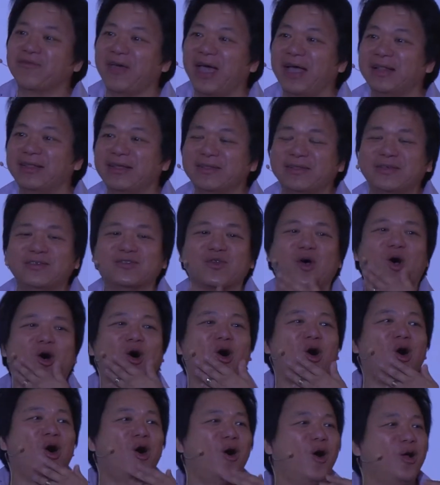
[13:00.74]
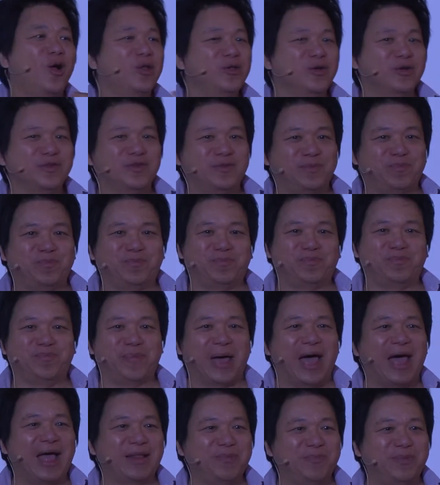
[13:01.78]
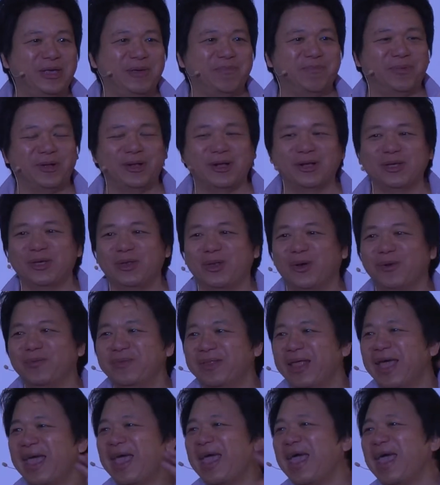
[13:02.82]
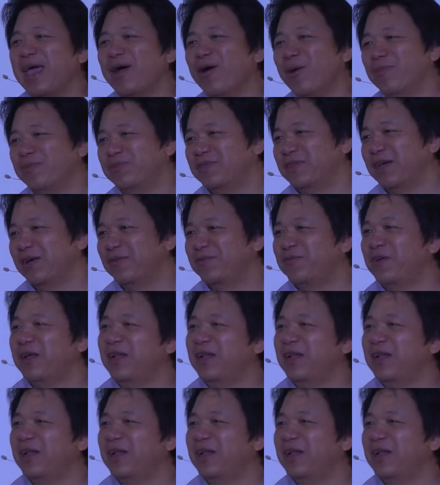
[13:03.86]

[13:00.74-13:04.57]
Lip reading: vanities, all those bad people, they observe